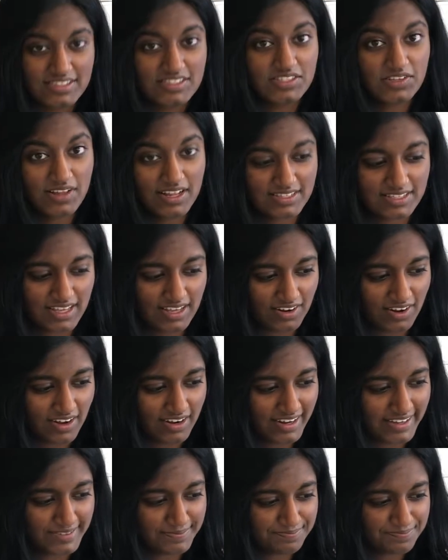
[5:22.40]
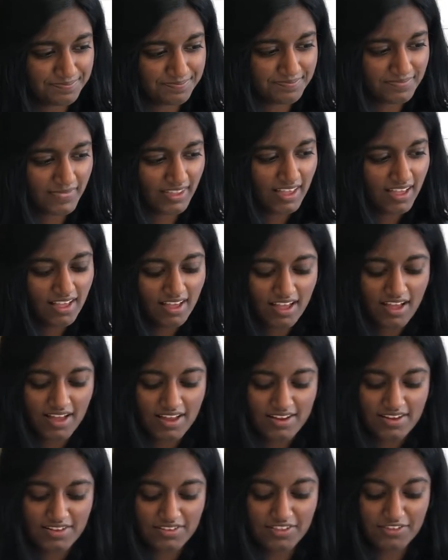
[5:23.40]
so let's get on it.
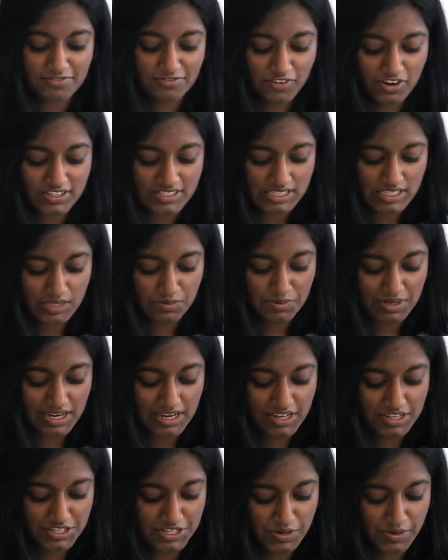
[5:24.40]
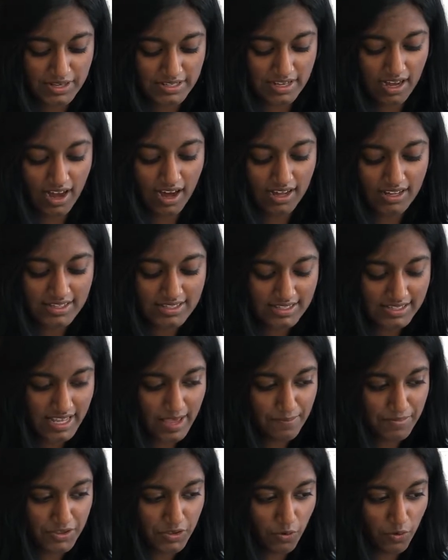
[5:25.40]
The first thing that we need to do is
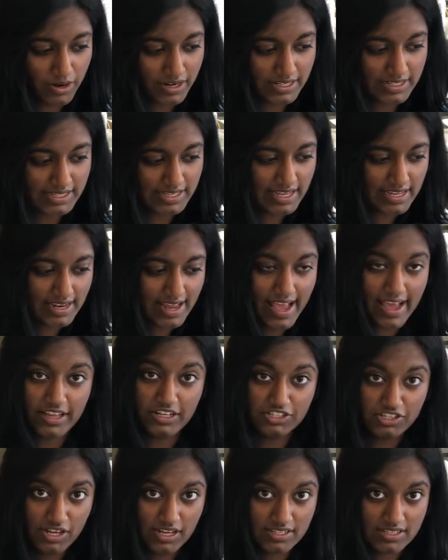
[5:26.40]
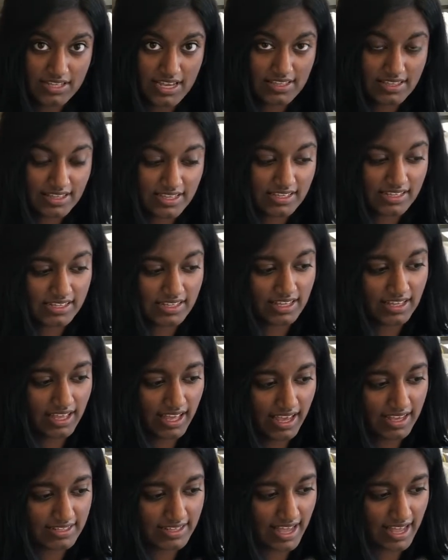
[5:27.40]
unzip your DNA, just like the
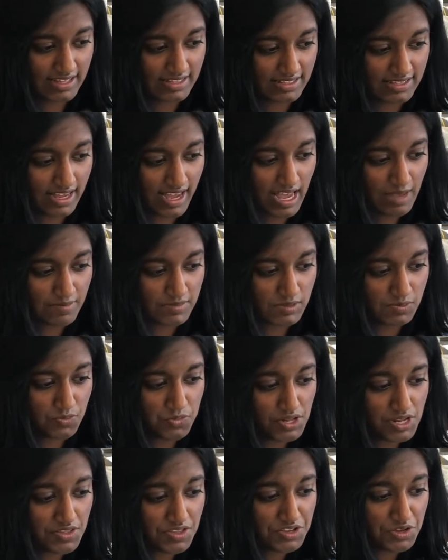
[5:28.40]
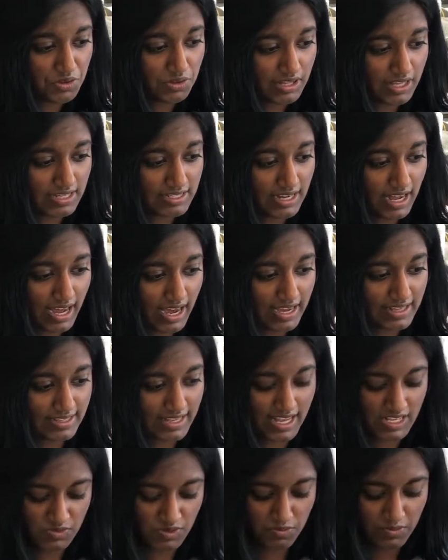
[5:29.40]
helicase enzyme, splitting the nucleotides
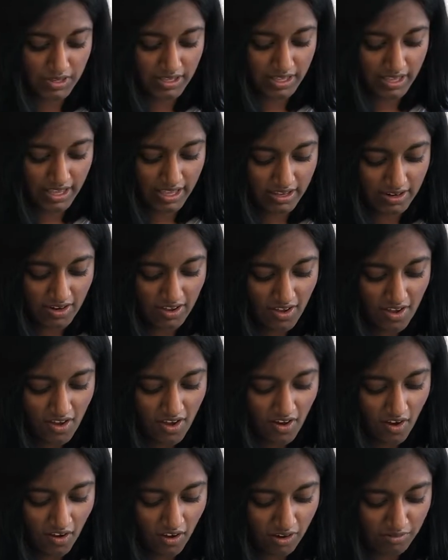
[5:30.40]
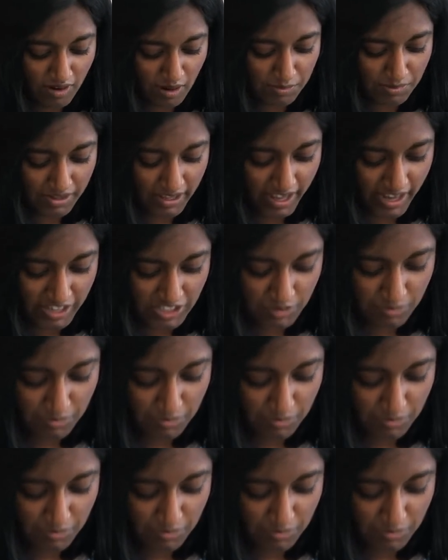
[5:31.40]
as we begin our replication